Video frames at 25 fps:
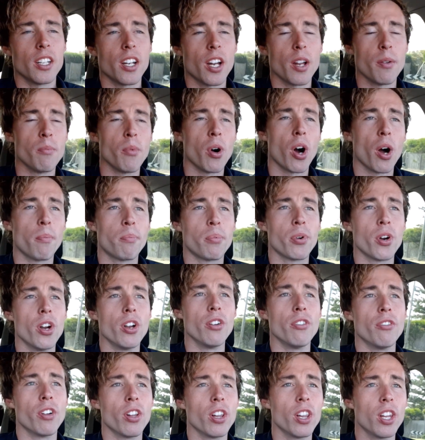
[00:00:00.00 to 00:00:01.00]
might
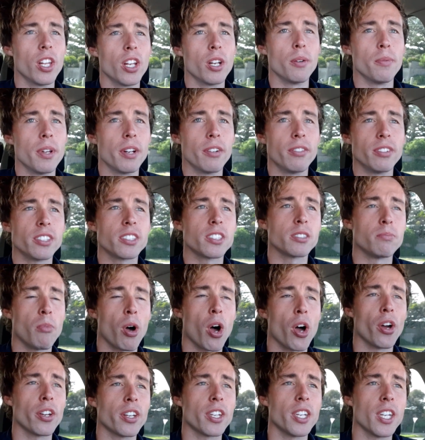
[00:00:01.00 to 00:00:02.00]
prove a little bit of a
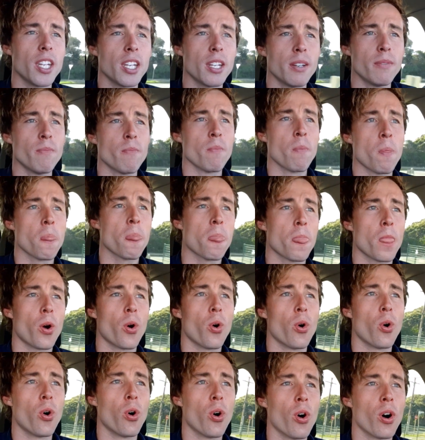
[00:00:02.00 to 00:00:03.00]
smoky
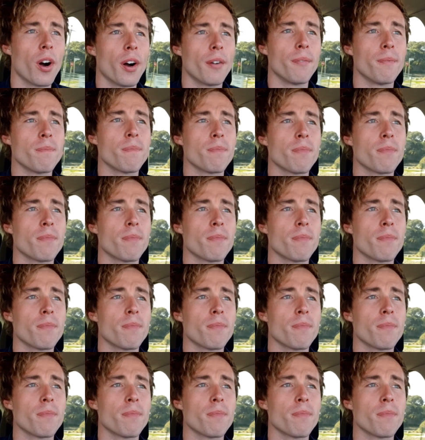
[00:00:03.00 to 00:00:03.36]
or